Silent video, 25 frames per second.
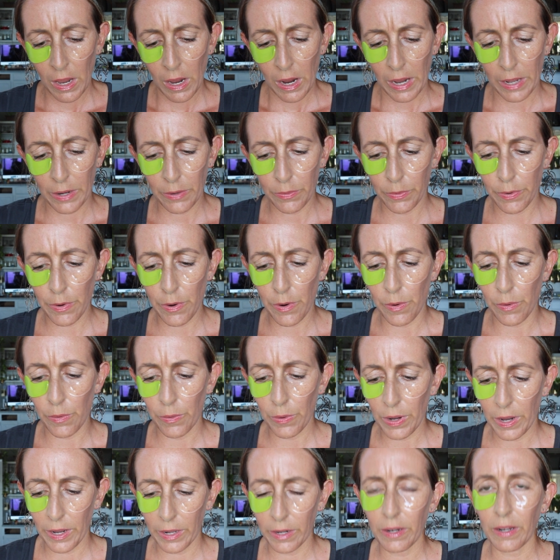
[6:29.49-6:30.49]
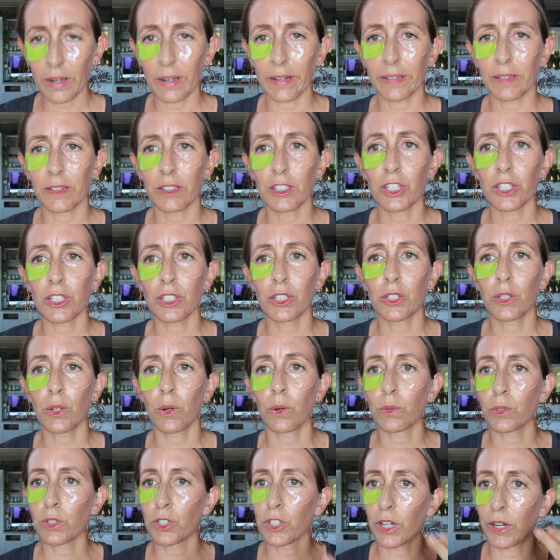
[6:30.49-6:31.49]
I don't know. I, I just
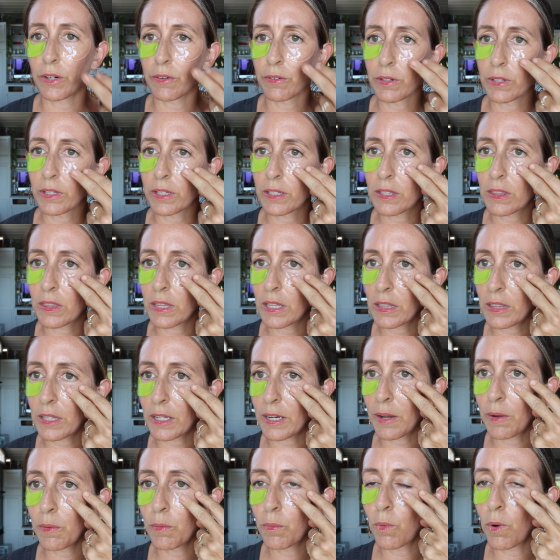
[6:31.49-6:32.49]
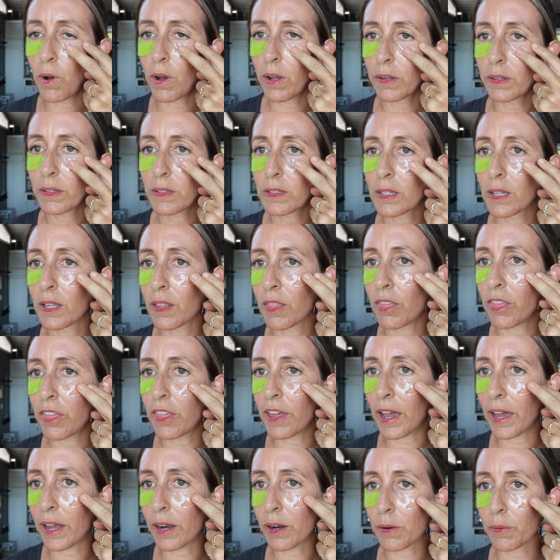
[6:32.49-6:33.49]
don't generally think that I want
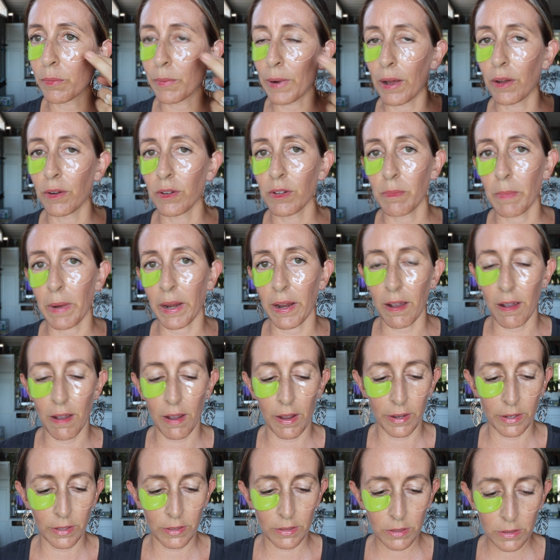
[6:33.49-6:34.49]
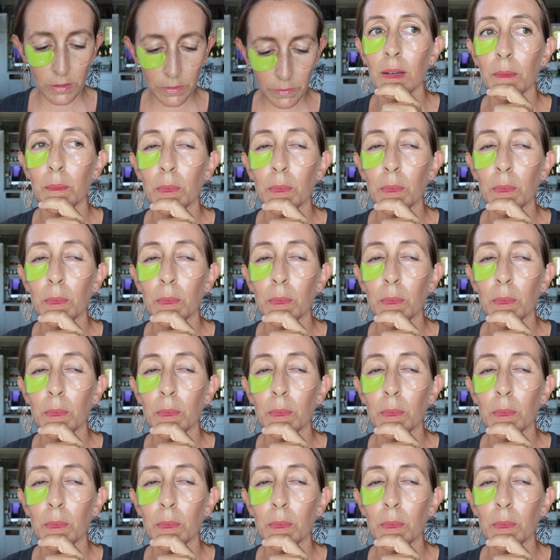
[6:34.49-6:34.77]
that around my eyes.